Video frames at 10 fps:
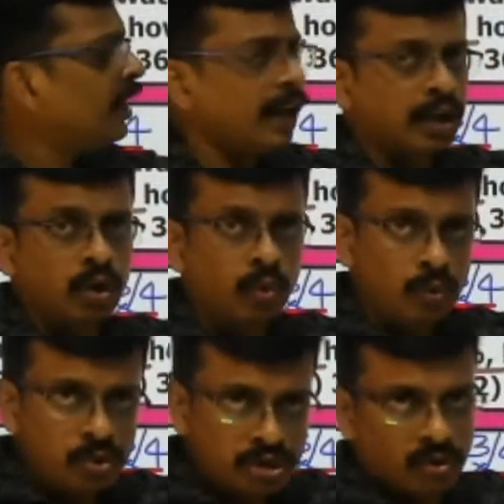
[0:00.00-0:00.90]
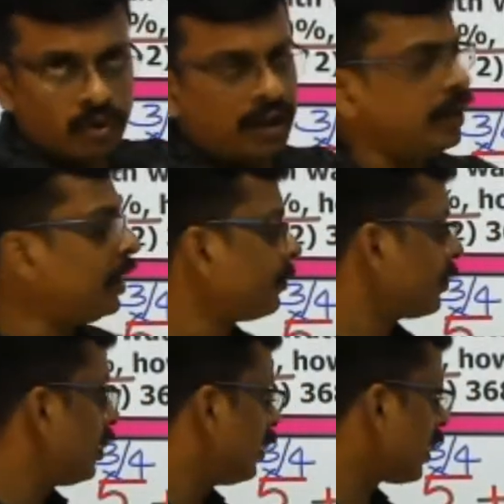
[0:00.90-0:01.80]
a huge quantity
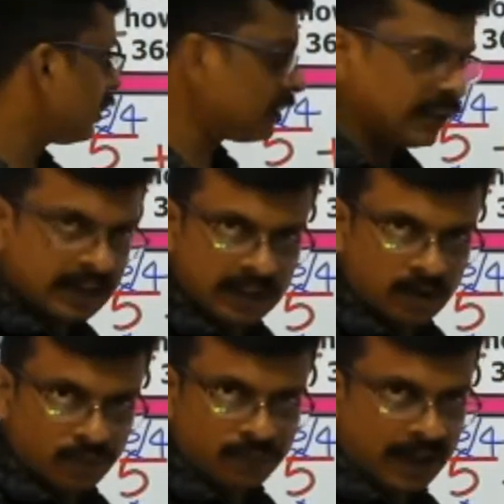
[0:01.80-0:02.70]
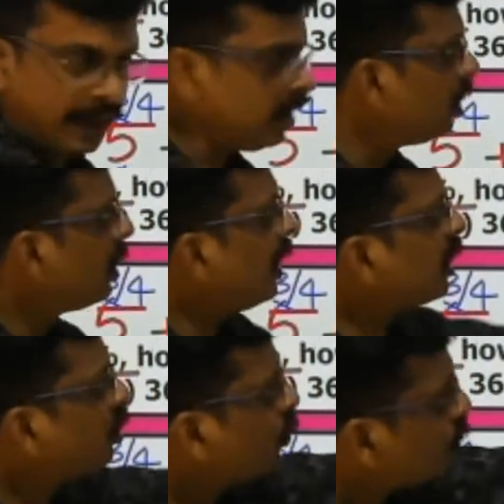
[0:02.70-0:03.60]
rather than that of 9. A
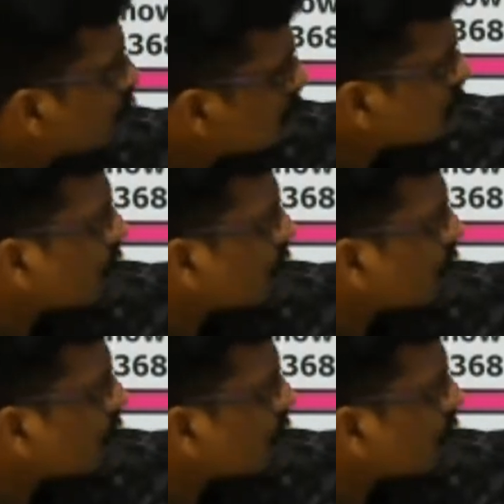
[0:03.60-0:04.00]
huge